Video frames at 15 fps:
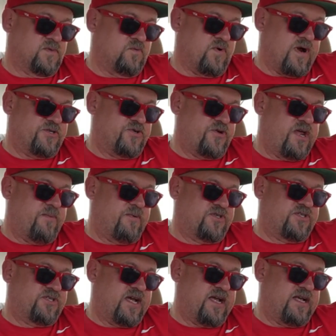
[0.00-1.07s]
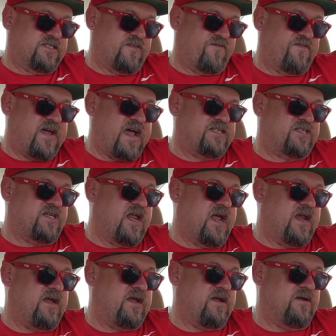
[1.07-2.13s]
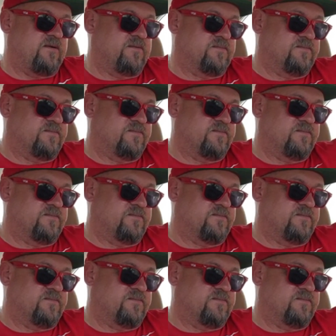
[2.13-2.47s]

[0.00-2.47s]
Roger Ebert says, fascinating.